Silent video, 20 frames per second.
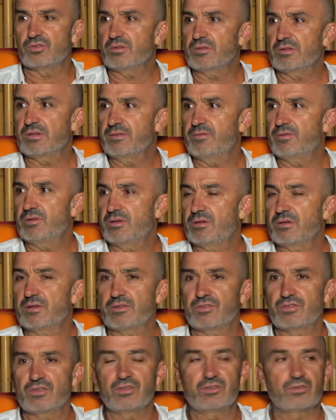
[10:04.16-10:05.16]
live in a
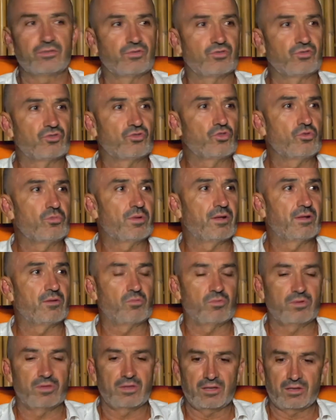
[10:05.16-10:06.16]
sense of stupor,
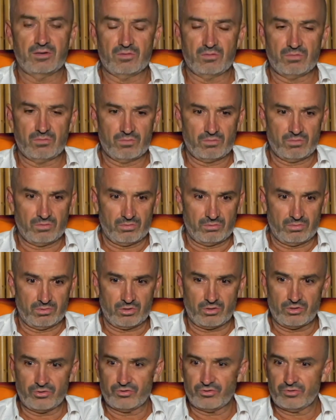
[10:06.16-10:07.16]
within
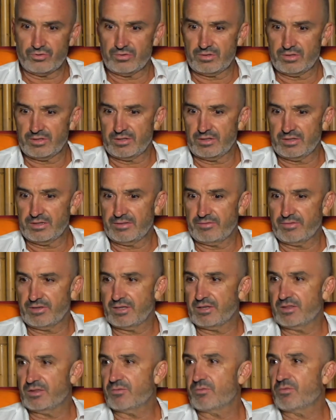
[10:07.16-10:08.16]
constantly living
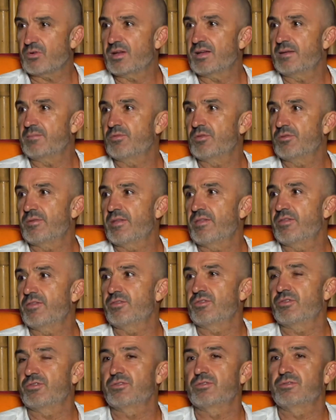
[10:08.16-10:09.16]
in the frames of
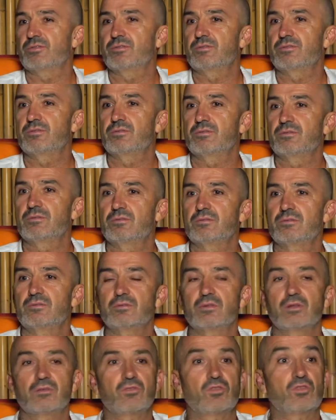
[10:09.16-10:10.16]
others,
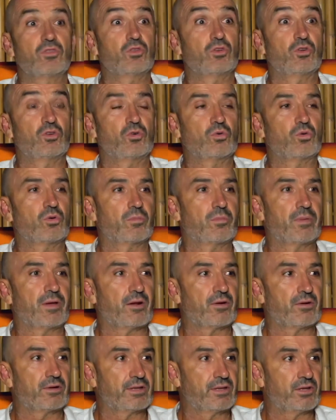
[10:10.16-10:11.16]
that are, who
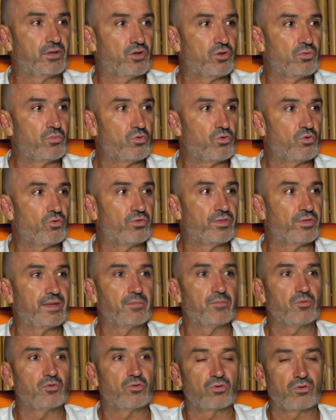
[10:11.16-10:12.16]
apparently know more than them
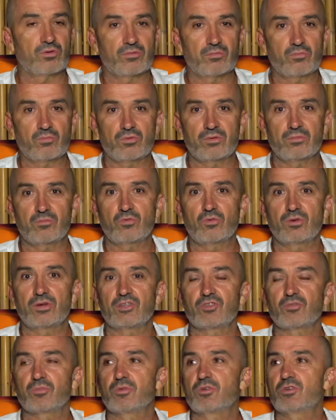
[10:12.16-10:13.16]
or are more
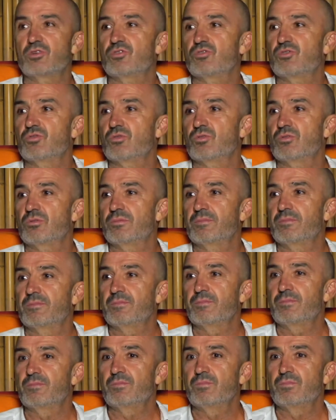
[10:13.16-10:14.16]
experts, or
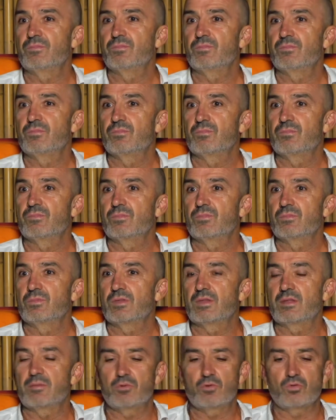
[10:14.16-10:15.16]

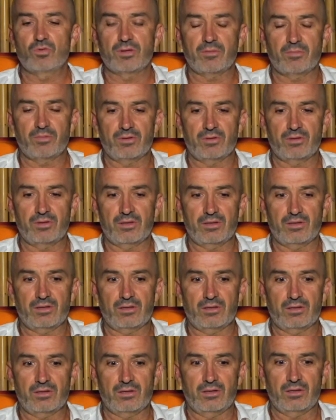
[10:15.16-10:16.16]
they build up
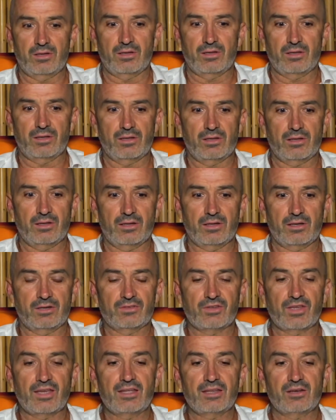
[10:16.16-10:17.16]
a
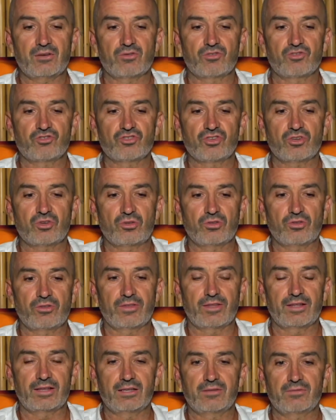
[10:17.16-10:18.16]
container, a shell that
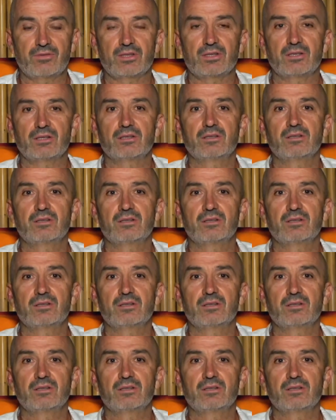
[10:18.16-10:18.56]
they live in